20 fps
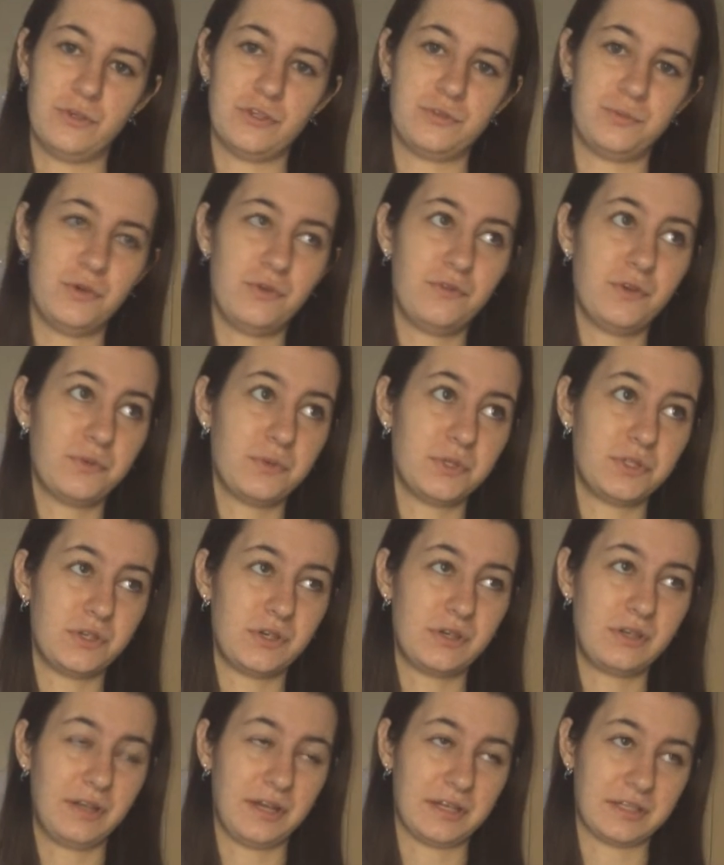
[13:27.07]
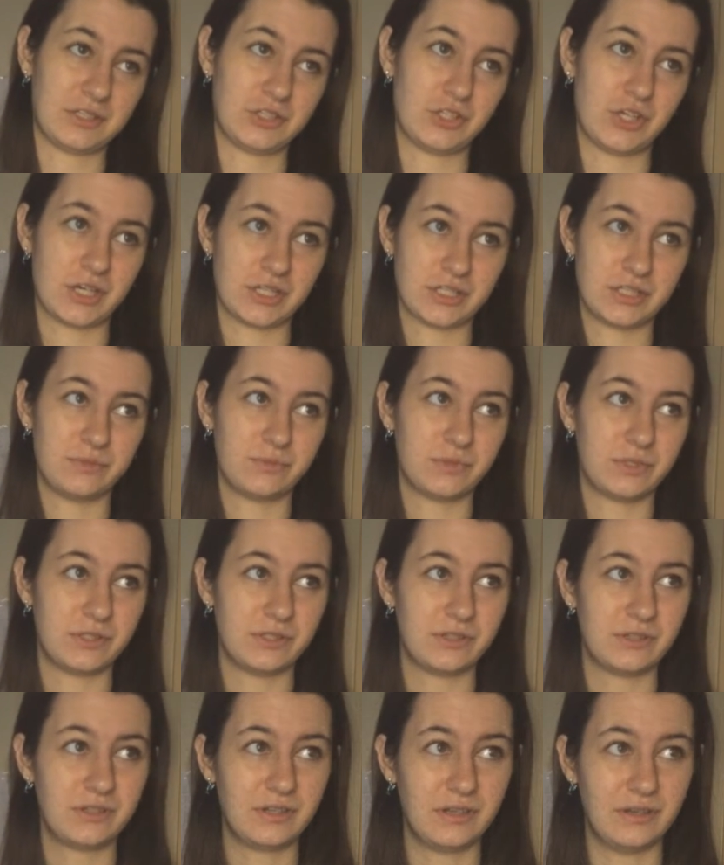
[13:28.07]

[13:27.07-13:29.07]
first movie return, like the sharks didn't return,